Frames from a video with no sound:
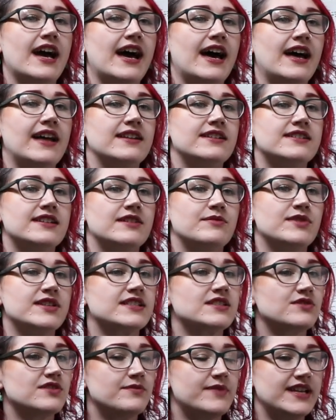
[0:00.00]
and
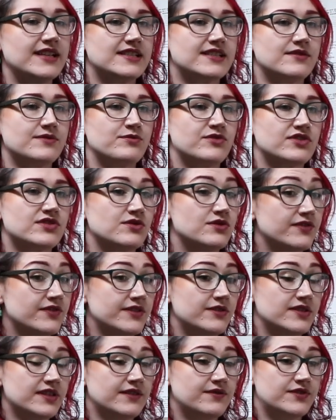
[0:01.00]
this sort of makes it sort of
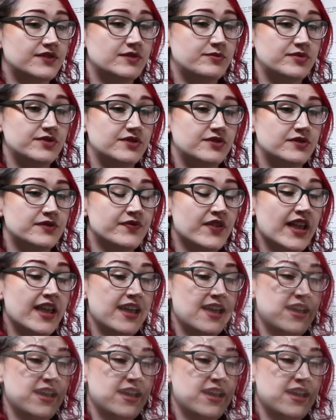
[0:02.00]
feel comfortable.